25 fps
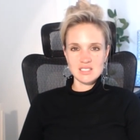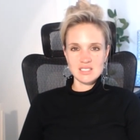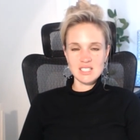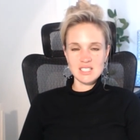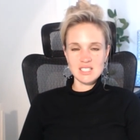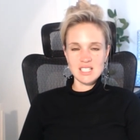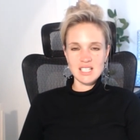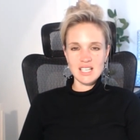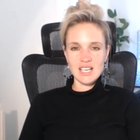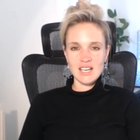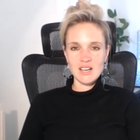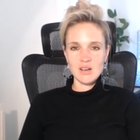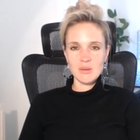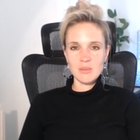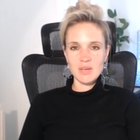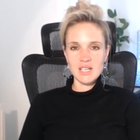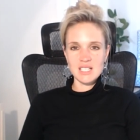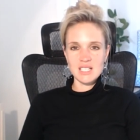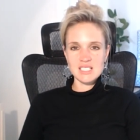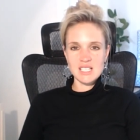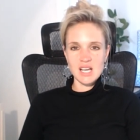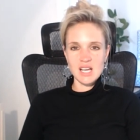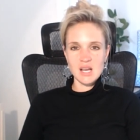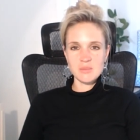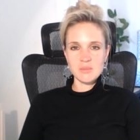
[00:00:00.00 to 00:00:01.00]
Just think how
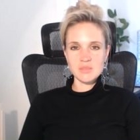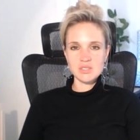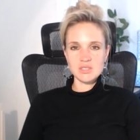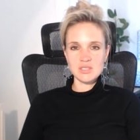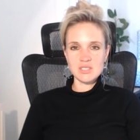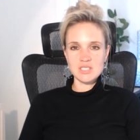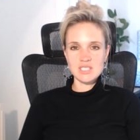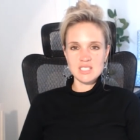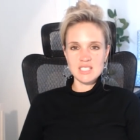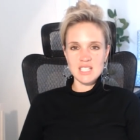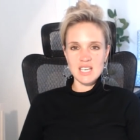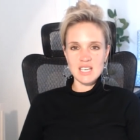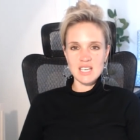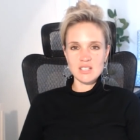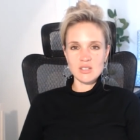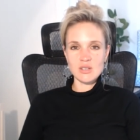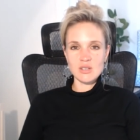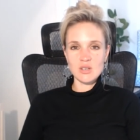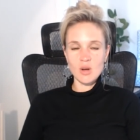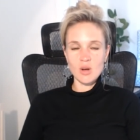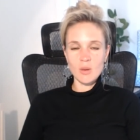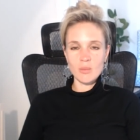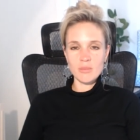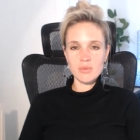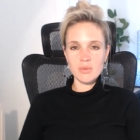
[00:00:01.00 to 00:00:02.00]
many times through the day
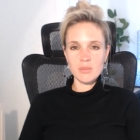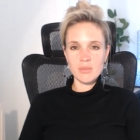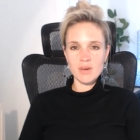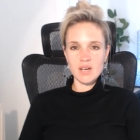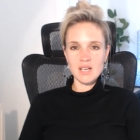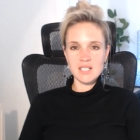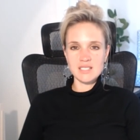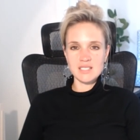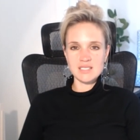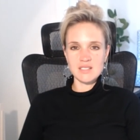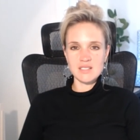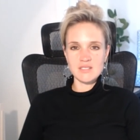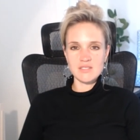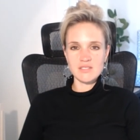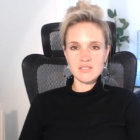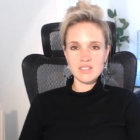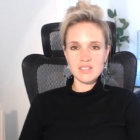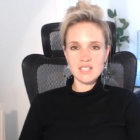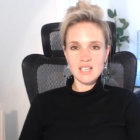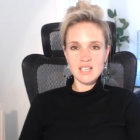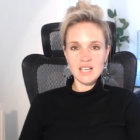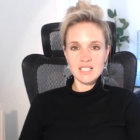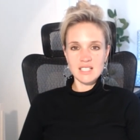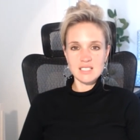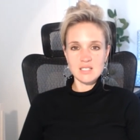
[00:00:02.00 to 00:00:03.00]
you compromise it
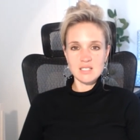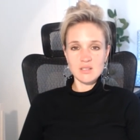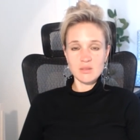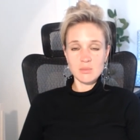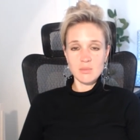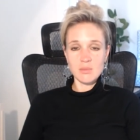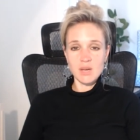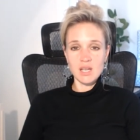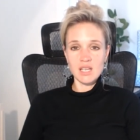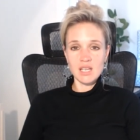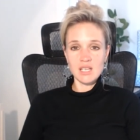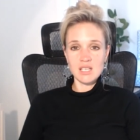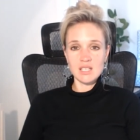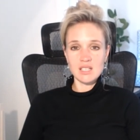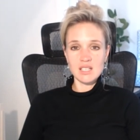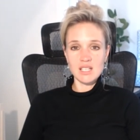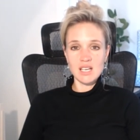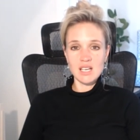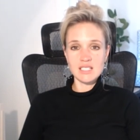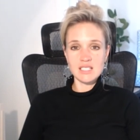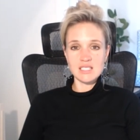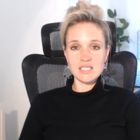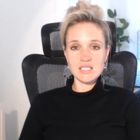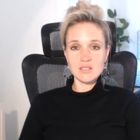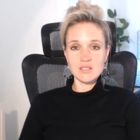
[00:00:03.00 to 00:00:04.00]
for the idea of money,
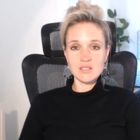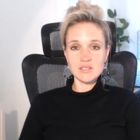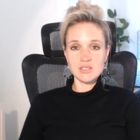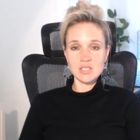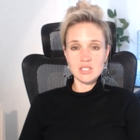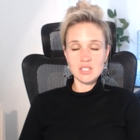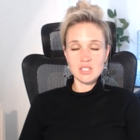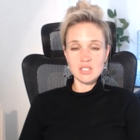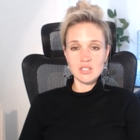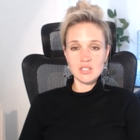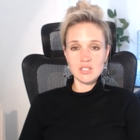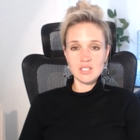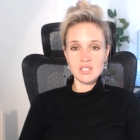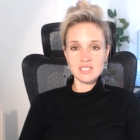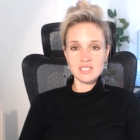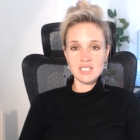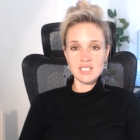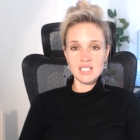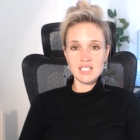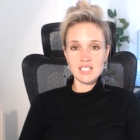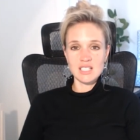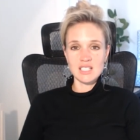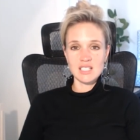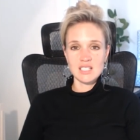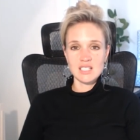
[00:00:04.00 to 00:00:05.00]
the idea of
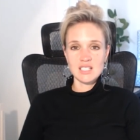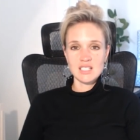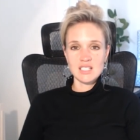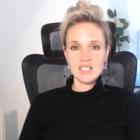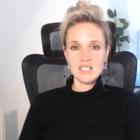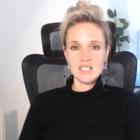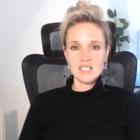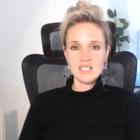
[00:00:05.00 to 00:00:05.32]
security,